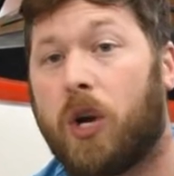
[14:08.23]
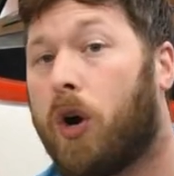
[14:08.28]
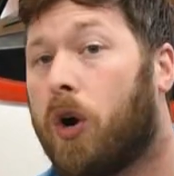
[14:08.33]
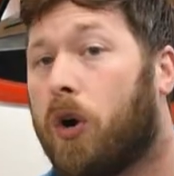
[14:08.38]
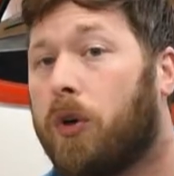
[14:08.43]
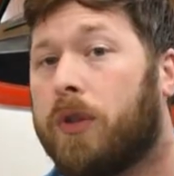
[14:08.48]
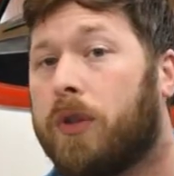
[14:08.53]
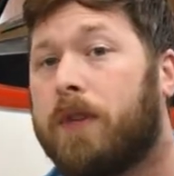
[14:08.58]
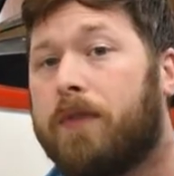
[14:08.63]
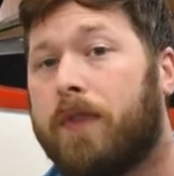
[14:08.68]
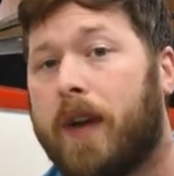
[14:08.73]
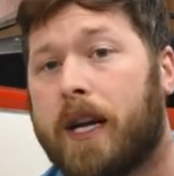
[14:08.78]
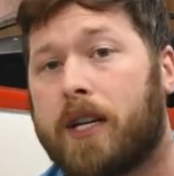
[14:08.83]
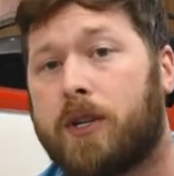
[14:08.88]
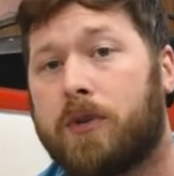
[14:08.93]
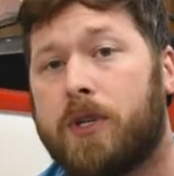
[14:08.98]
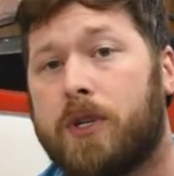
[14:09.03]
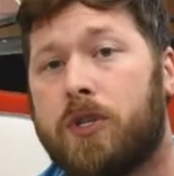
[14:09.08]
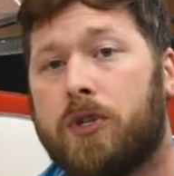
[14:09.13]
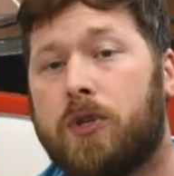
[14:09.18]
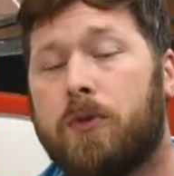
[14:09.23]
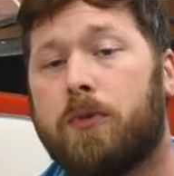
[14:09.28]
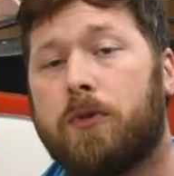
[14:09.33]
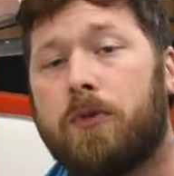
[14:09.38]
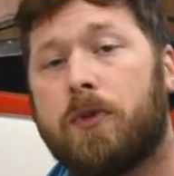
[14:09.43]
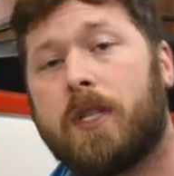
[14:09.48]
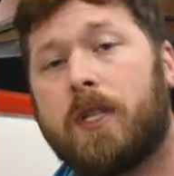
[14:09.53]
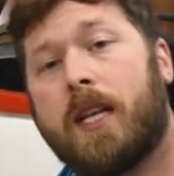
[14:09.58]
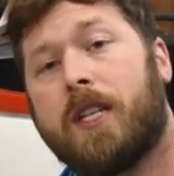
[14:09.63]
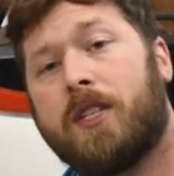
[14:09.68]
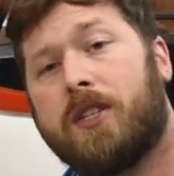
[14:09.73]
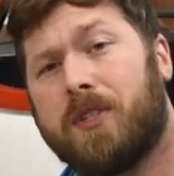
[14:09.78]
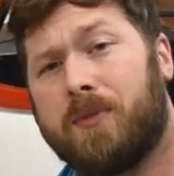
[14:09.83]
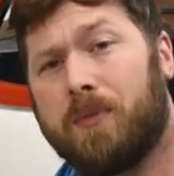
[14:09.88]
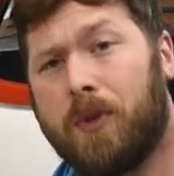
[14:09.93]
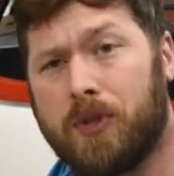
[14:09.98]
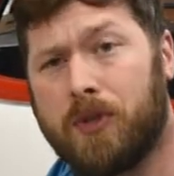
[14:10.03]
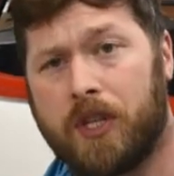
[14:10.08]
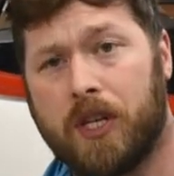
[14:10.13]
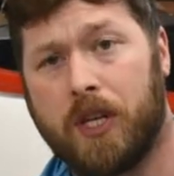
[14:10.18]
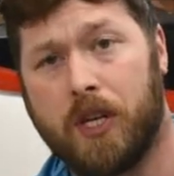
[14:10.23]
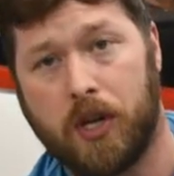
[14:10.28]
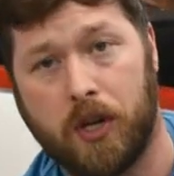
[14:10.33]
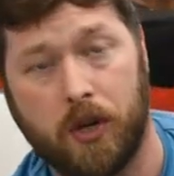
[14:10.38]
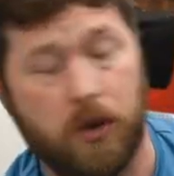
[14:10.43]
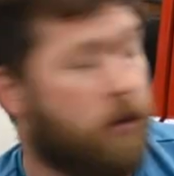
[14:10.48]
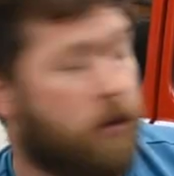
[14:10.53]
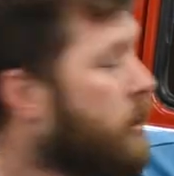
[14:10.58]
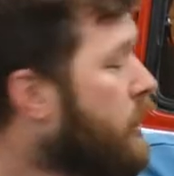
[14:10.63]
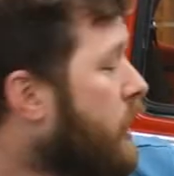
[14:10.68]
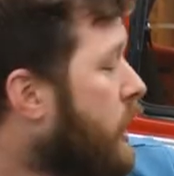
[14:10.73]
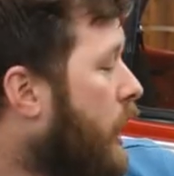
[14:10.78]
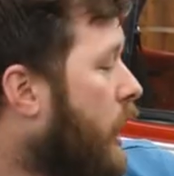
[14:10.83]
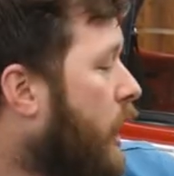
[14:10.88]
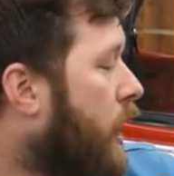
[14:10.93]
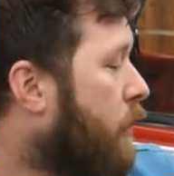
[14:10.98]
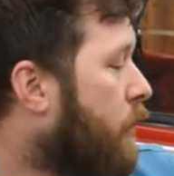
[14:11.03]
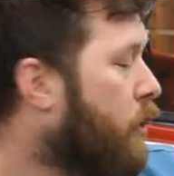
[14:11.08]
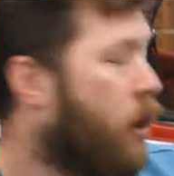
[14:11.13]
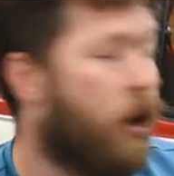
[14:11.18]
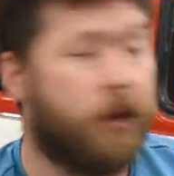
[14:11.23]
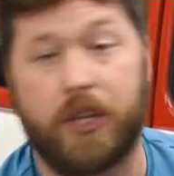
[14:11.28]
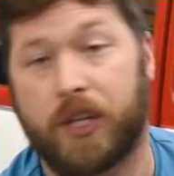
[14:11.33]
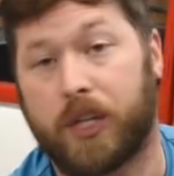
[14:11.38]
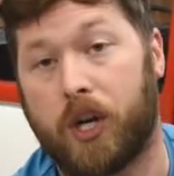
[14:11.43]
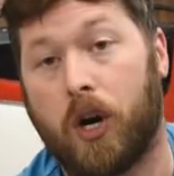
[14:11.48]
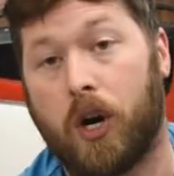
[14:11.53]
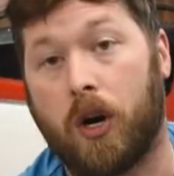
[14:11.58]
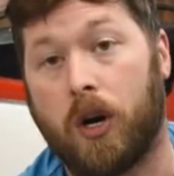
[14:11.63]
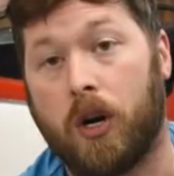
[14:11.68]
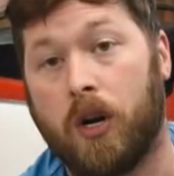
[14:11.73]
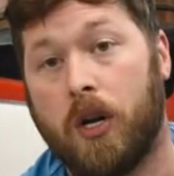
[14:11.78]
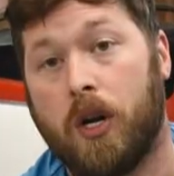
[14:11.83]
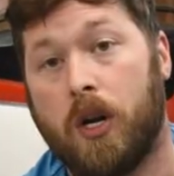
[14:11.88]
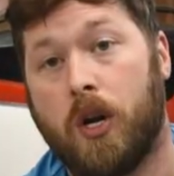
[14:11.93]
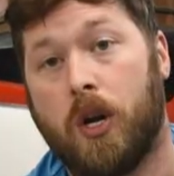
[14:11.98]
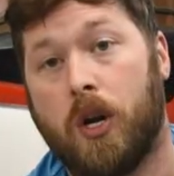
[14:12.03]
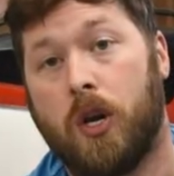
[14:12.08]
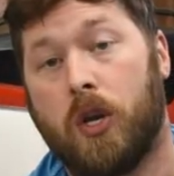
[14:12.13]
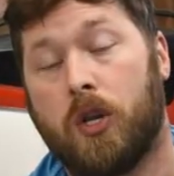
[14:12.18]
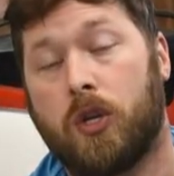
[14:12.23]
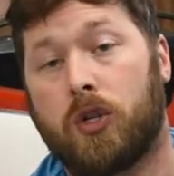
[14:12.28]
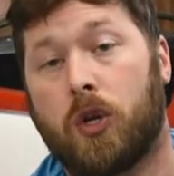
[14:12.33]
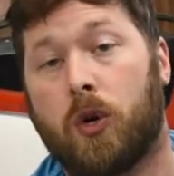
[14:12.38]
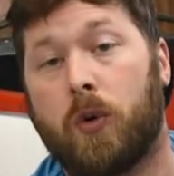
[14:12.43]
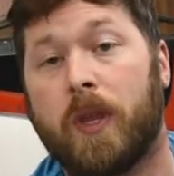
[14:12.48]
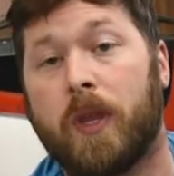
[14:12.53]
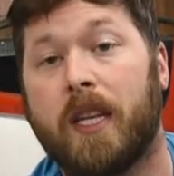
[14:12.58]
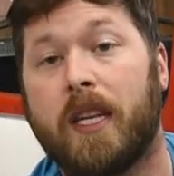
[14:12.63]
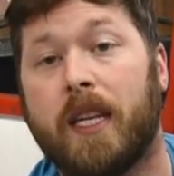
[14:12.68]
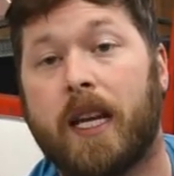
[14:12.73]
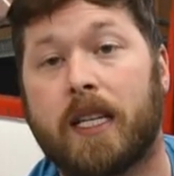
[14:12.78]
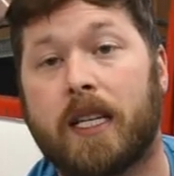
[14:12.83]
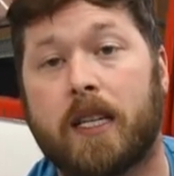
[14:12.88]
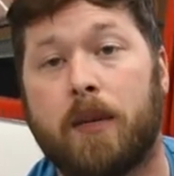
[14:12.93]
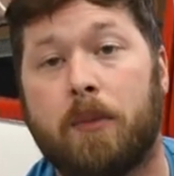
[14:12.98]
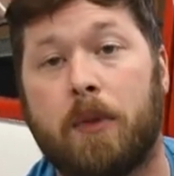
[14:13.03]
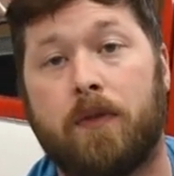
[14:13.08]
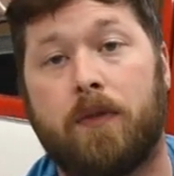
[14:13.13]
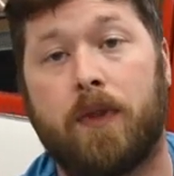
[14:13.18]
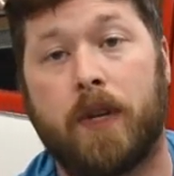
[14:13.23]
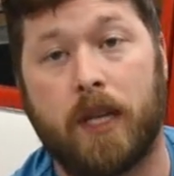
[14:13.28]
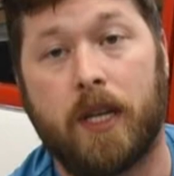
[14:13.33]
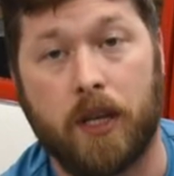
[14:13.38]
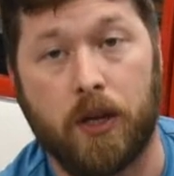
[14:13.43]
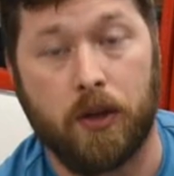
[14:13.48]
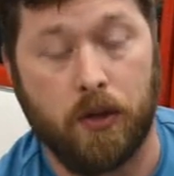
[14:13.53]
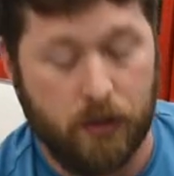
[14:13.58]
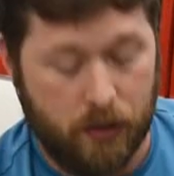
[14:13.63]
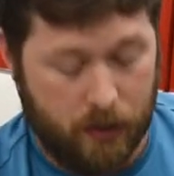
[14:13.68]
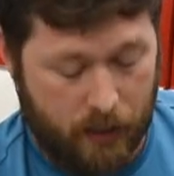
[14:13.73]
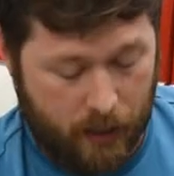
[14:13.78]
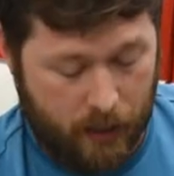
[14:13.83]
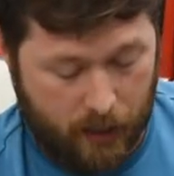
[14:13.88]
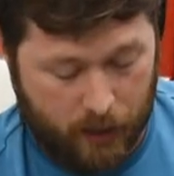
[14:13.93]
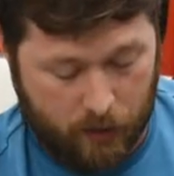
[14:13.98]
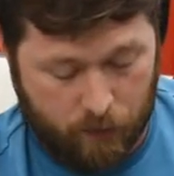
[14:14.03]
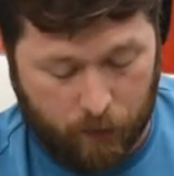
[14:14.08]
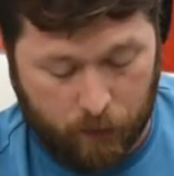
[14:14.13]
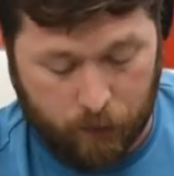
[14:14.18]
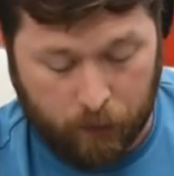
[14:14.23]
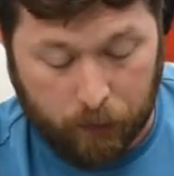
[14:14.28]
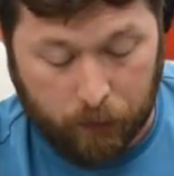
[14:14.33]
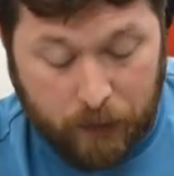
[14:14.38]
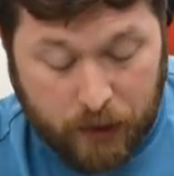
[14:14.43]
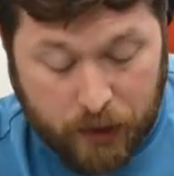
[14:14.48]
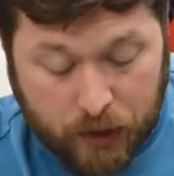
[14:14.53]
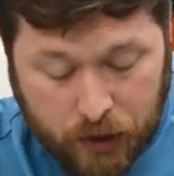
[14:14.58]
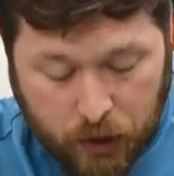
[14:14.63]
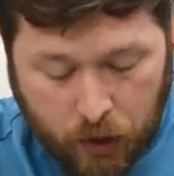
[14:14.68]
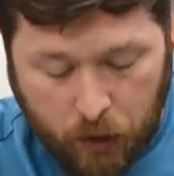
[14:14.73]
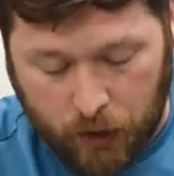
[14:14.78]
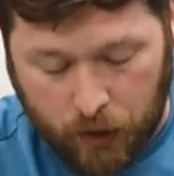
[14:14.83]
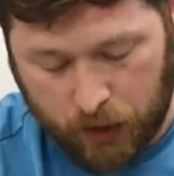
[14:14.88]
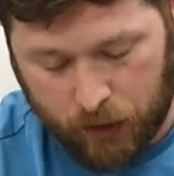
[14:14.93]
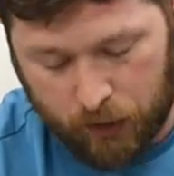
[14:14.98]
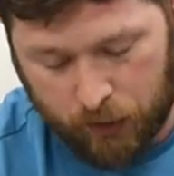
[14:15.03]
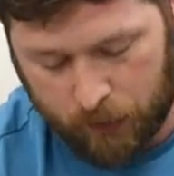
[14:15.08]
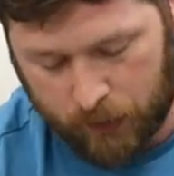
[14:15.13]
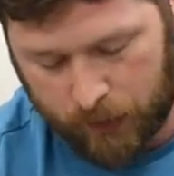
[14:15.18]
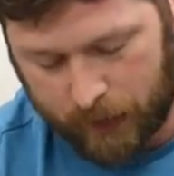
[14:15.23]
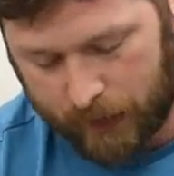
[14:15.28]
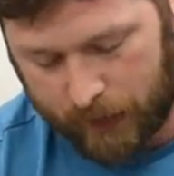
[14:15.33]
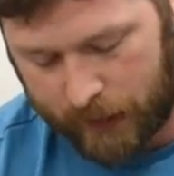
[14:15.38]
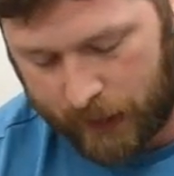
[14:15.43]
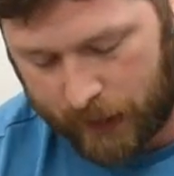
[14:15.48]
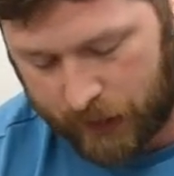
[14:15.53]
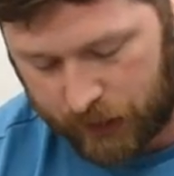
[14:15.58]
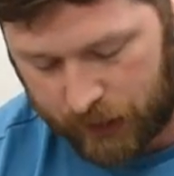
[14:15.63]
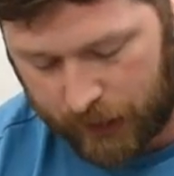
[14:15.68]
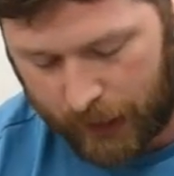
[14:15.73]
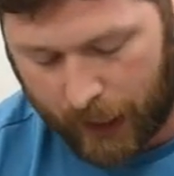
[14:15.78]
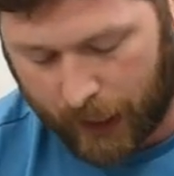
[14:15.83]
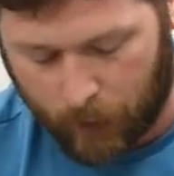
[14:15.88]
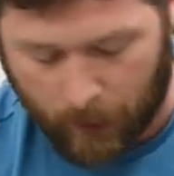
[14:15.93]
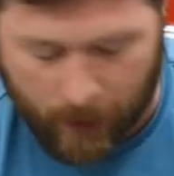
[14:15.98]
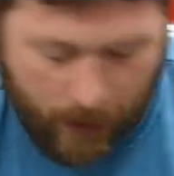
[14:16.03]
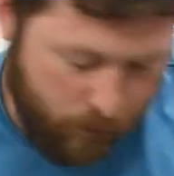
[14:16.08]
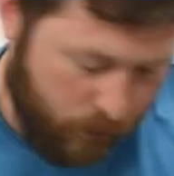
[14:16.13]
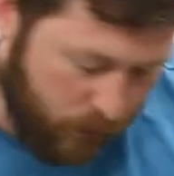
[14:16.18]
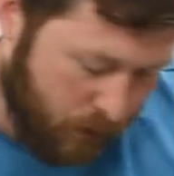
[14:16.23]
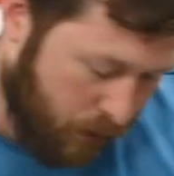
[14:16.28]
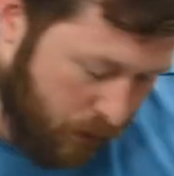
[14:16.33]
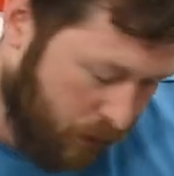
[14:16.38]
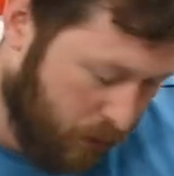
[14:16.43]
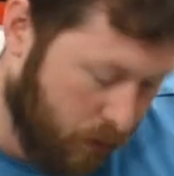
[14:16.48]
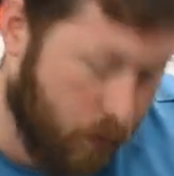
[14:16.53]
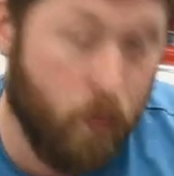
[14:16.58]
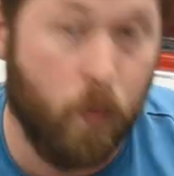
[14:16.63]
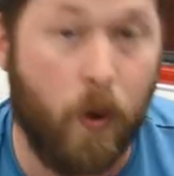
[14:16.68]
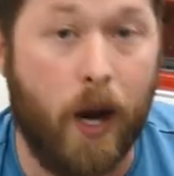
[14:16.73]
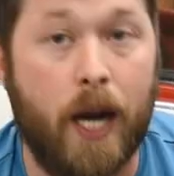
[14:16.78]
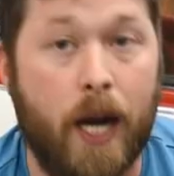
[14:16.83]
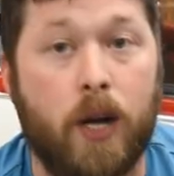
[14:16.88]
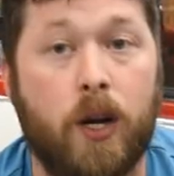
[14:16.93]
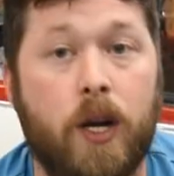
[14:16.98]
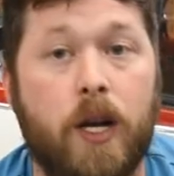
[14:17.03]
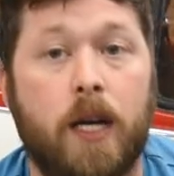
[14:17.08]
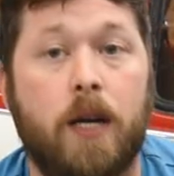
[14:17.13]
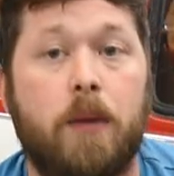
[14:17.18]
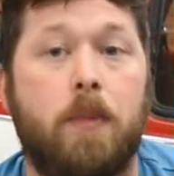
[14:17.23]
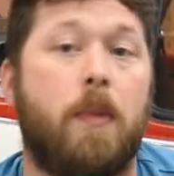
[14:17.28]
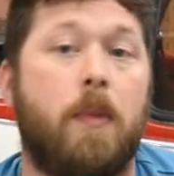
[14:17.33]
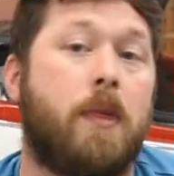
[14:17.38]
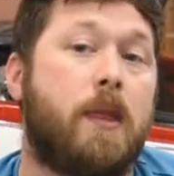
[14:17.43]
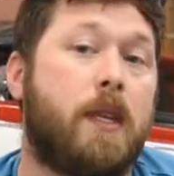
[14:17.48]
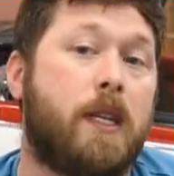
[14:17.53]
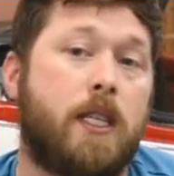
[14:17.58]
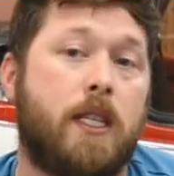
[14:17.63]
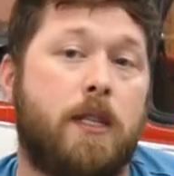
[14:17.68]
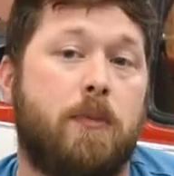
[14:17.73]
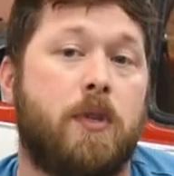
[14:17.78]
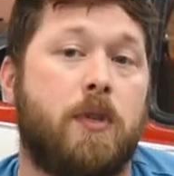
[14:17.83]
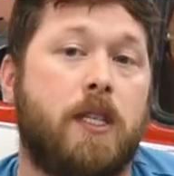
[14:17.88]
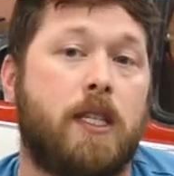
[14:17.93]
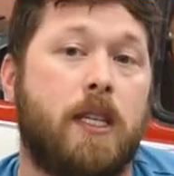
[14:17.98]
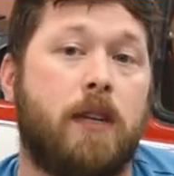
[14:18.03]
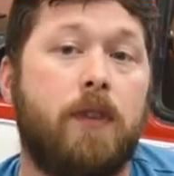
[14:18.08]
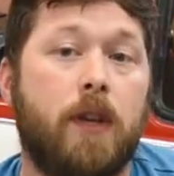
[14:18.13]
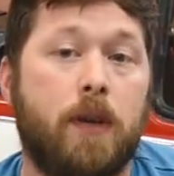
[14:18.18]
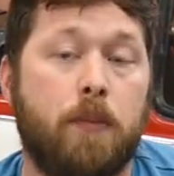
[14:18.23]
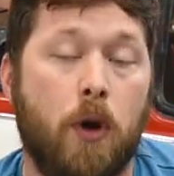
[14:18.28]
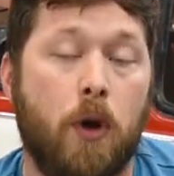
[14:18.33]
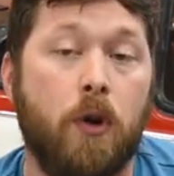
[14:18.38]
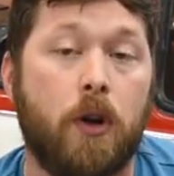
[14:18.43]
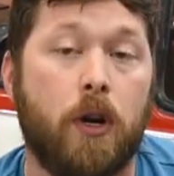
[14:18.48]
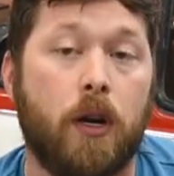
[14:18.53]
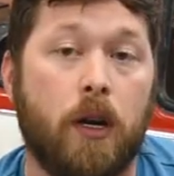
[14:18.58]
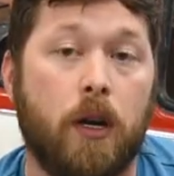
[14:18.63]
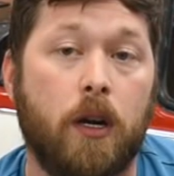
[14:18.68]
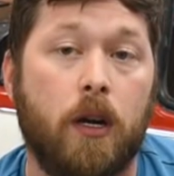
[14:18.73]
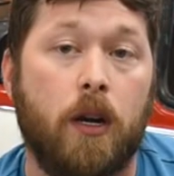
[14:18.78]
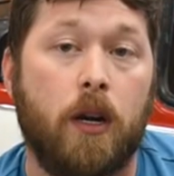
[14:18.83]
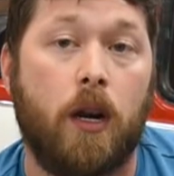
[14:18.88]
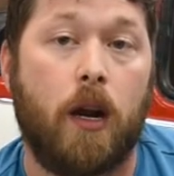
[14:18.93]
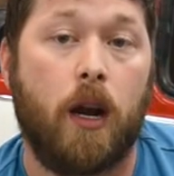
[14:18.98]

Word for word: all the factory Subaru sensors, mostly new, on the car. So in the next coming videos, what we'll be showing you is essentially how I will go through wiring up this specific motor